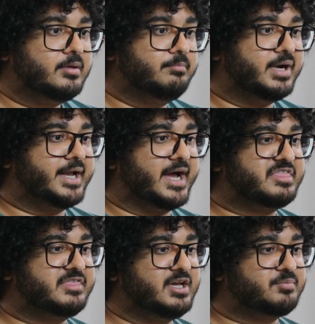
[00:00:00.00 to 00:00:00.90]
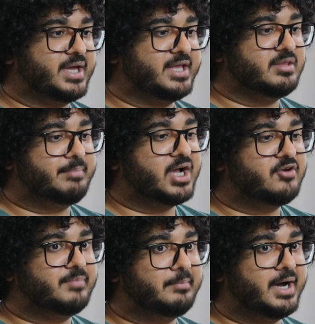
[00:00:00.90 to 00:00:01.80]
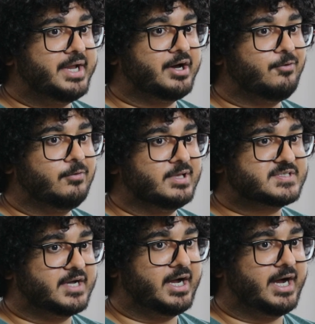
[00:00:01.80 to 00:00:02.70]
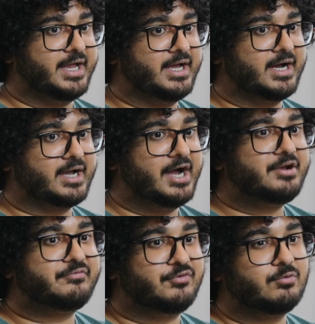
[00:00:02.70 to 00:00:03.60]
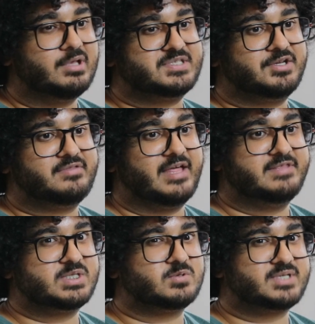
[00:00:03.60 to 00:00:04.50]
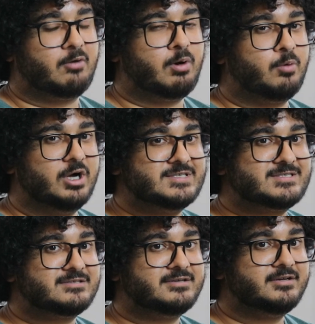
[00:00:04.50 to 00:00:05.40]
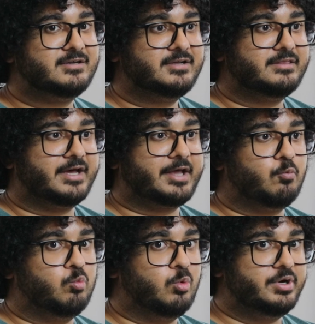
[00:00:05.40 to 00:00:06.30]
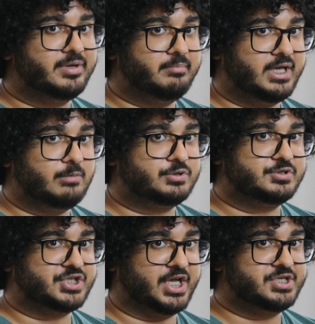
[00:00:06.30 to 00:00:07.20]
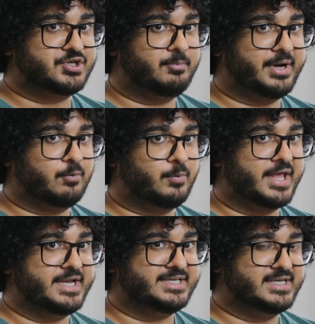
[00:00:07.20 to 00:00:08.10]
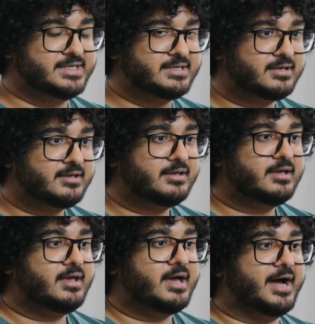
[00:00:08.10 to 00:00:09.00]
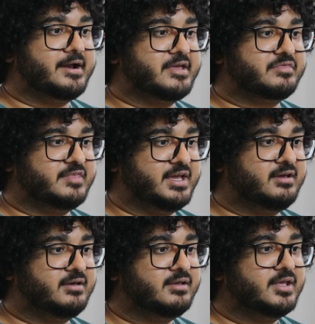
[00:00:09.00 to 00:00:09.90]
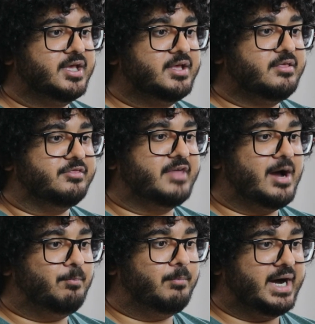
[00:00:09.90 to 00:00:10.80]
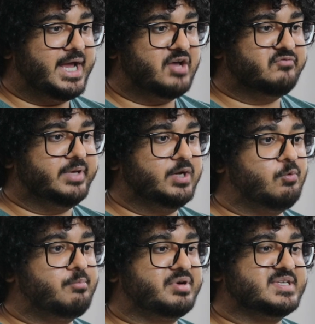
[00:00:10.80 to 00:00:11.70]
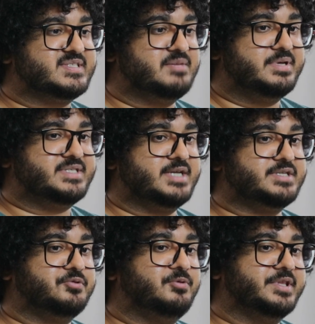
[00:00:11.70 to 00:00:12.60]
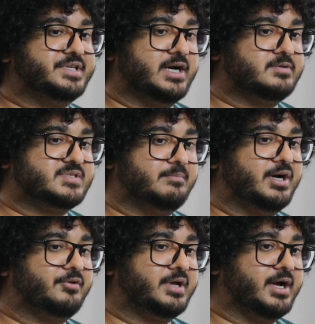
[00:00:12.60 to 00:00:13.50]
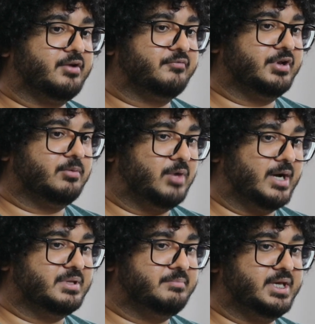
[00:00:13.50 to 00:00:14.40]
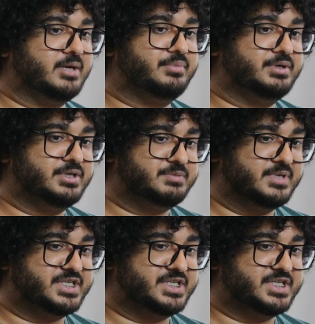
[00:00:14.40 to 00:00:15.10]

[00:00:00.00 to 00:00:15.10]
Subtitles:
But I think in the back of my mind, I kind of always knew that this was how I was, that I wouldn't be able to change no matter what I did. And I think that might have been what precipitated all the doubts about kind of, you know, Muhammad being a